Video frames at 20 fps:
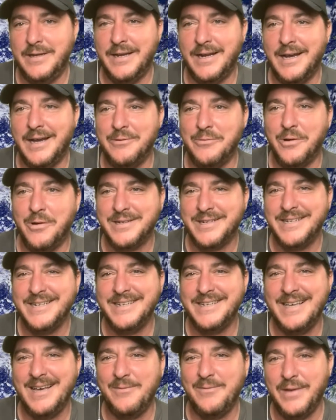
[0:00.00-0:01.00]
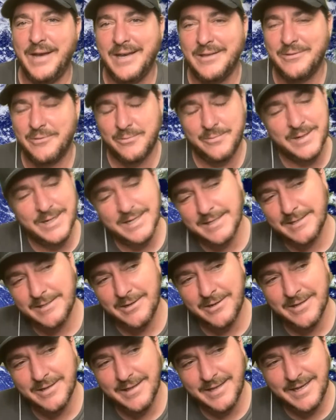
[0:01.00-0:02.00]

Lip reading: And I walked into that bathroom and I saw